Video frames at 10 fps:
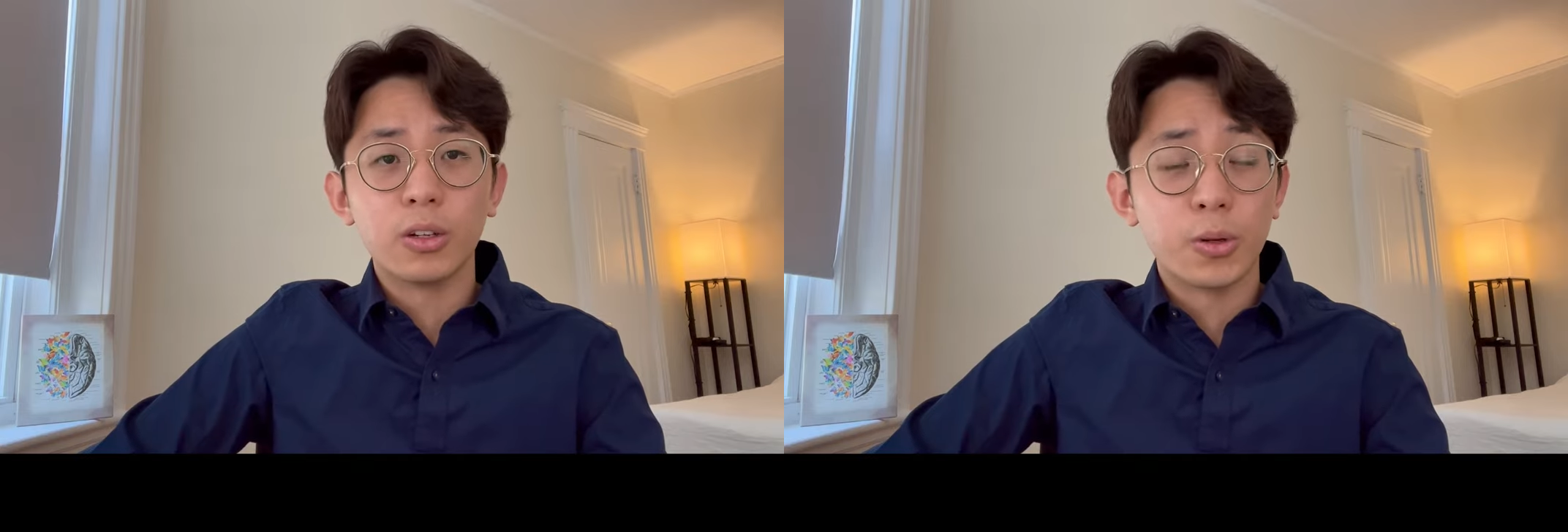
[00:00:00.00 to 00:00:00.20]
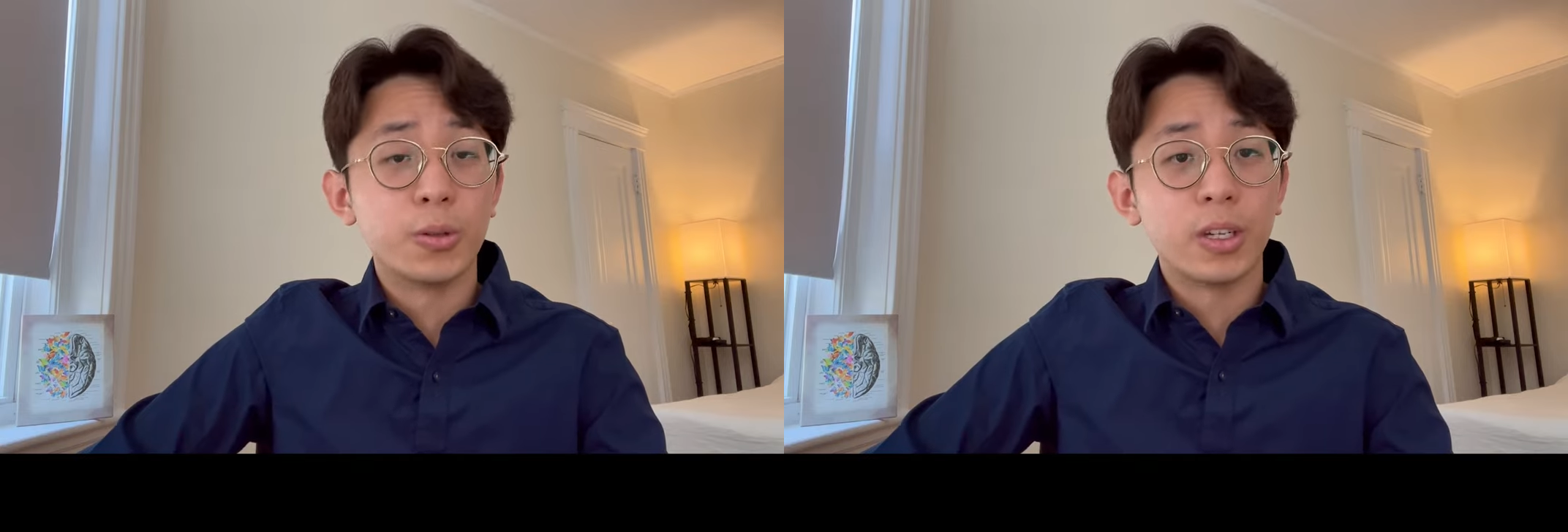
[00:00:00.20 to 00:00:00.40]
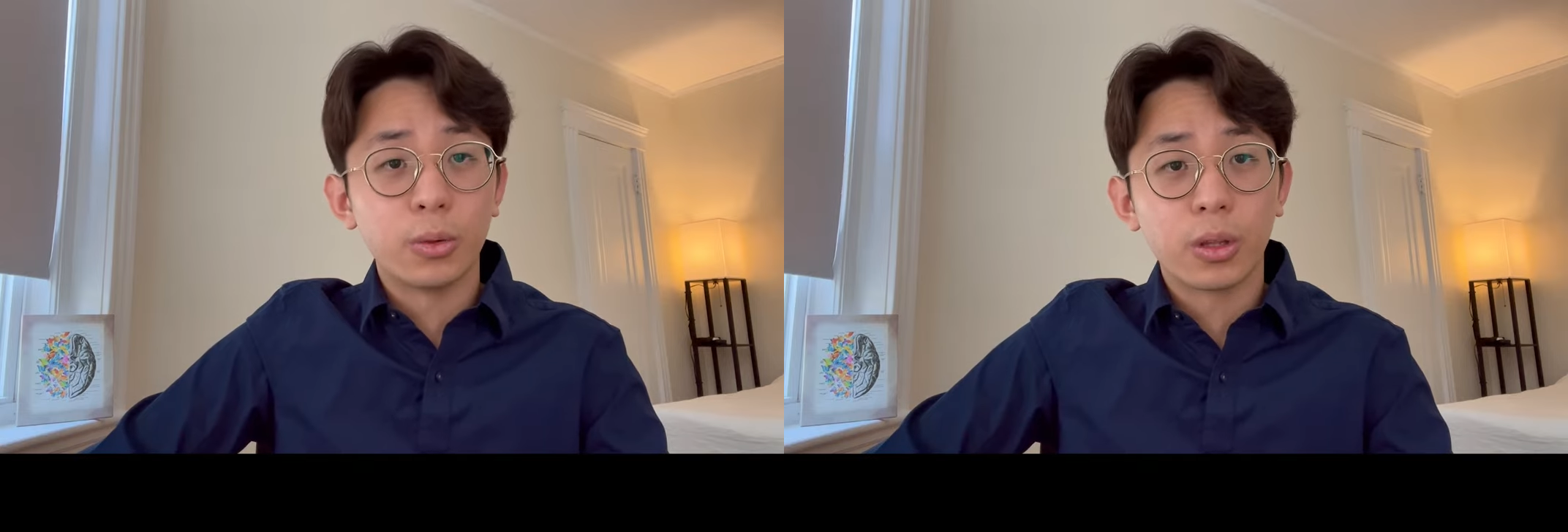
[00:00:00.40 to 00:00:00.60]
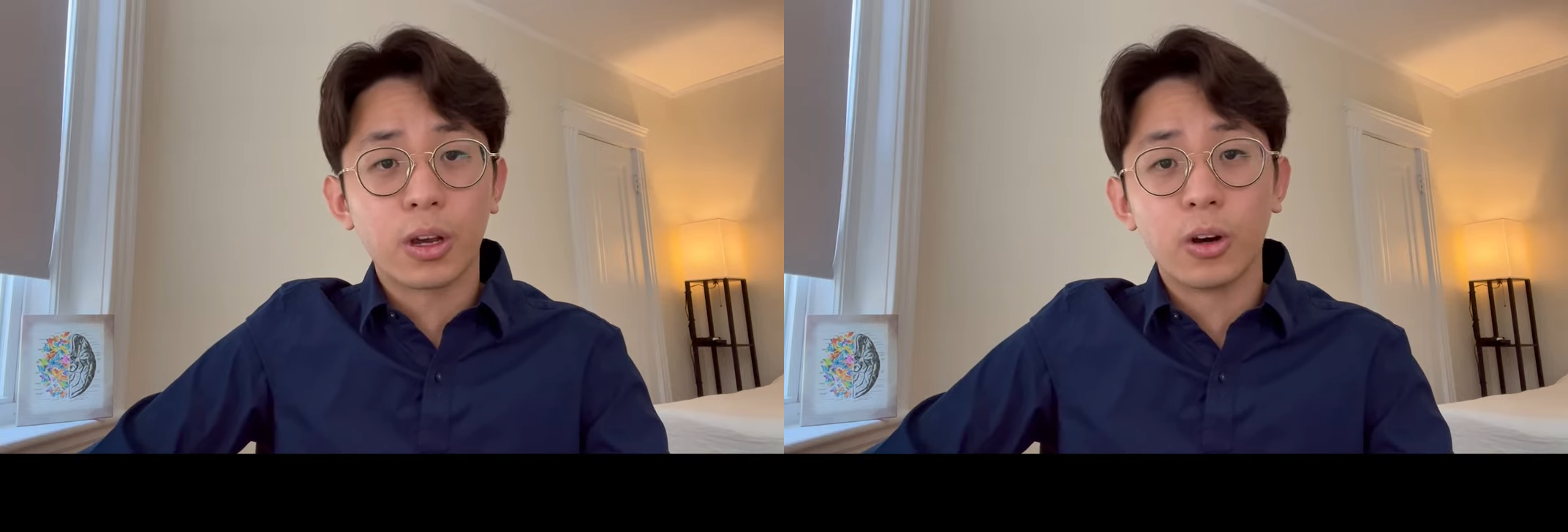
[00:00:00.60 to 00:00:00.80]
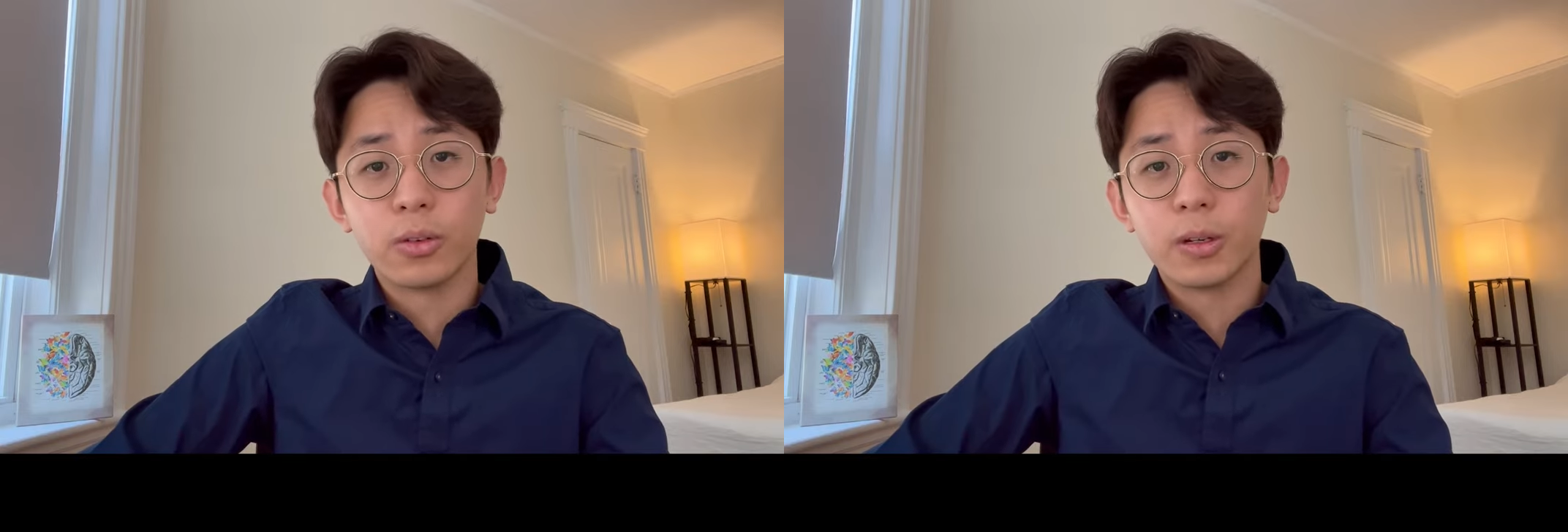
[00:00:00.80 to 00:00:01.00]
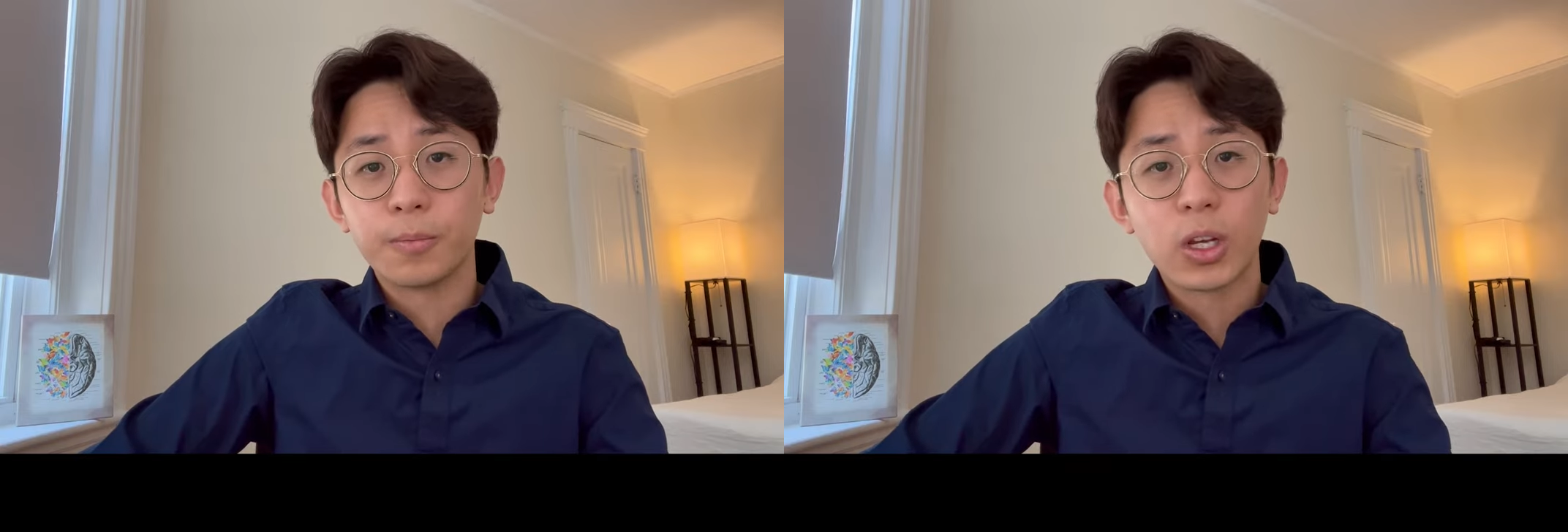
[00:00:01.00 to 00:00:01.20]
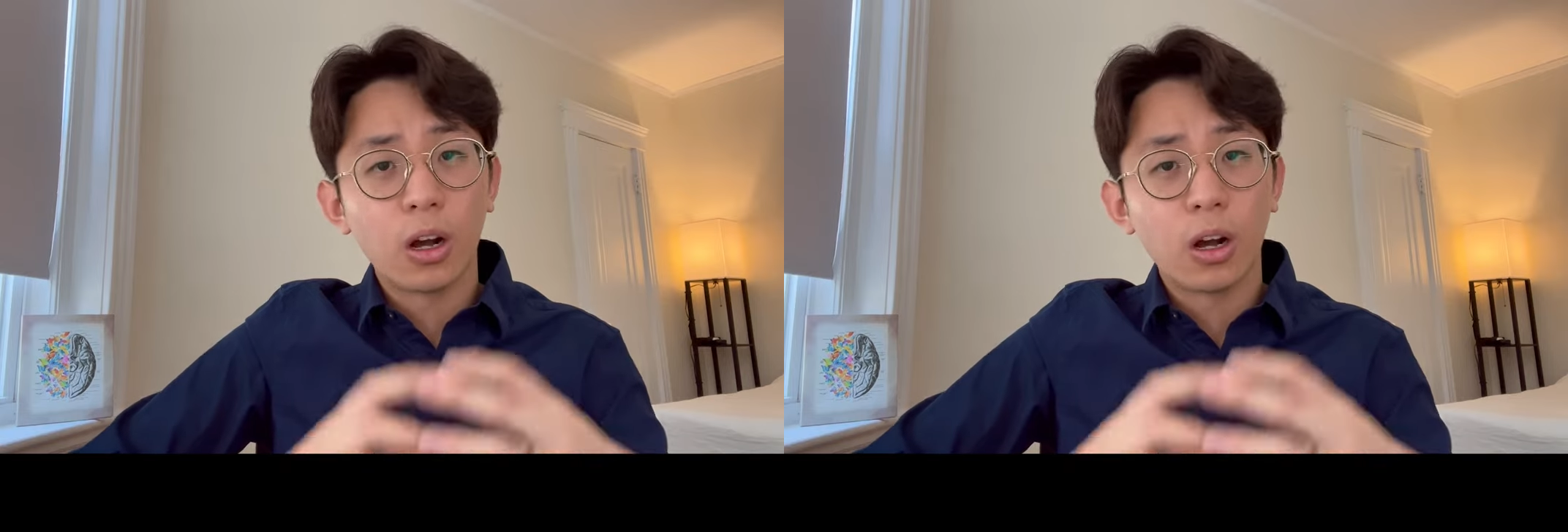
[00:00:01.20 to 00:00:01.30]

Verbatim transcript: associated with COVID,